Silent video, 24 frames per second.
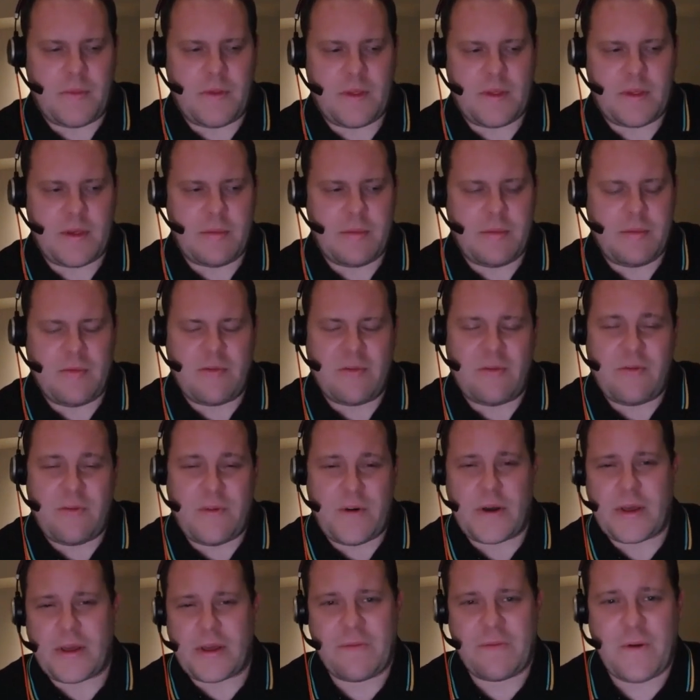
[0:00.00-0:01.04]
Some
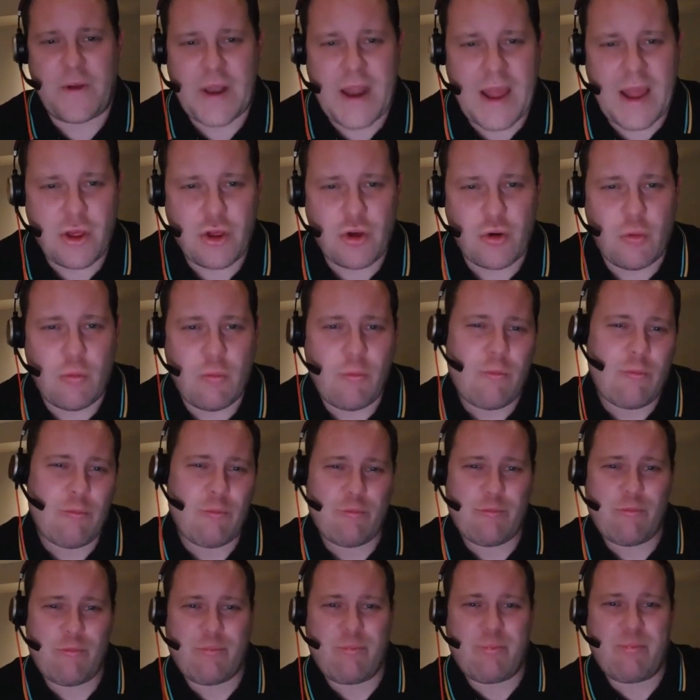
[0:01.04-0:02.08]
financial
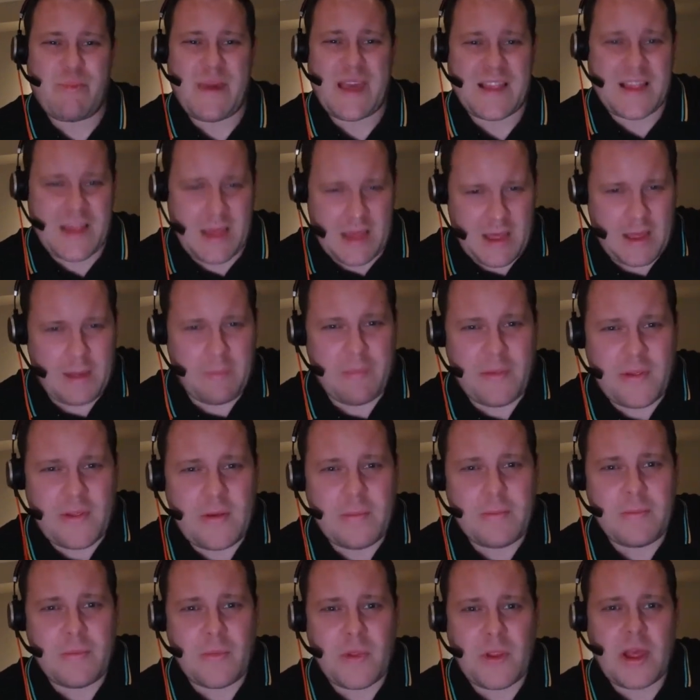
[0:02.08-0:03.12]

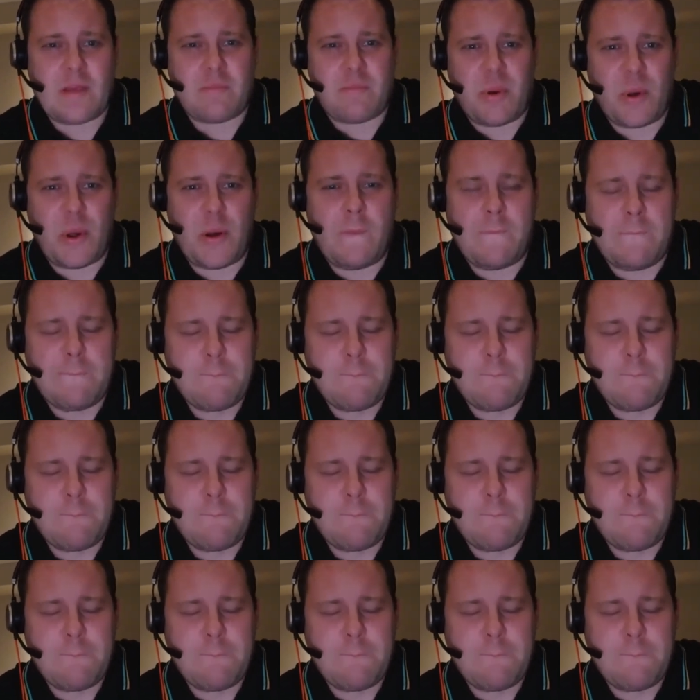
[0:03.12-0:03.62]
mishaps, let's put,